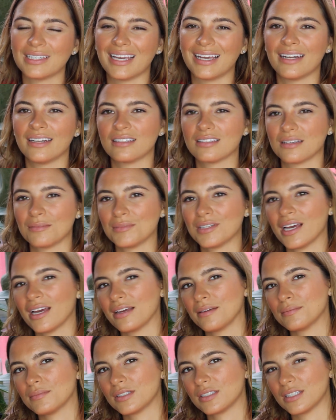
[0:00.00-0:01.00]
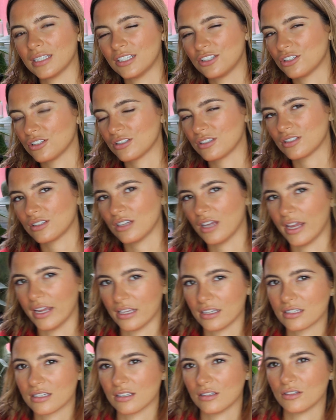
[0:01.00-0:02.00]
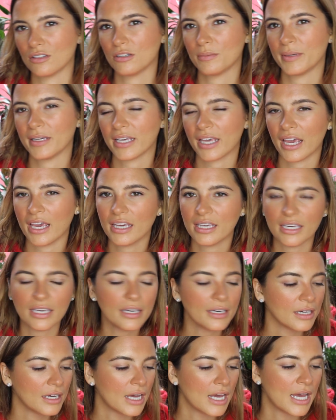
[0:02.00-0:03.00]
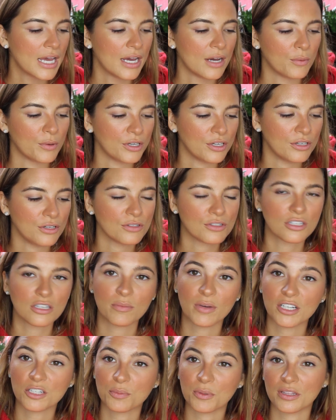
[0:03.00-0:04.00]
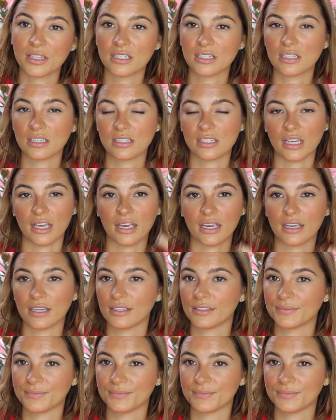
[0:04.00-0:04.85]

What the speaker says: and sometimes it just is a little bit cakey when you use too much, but this is like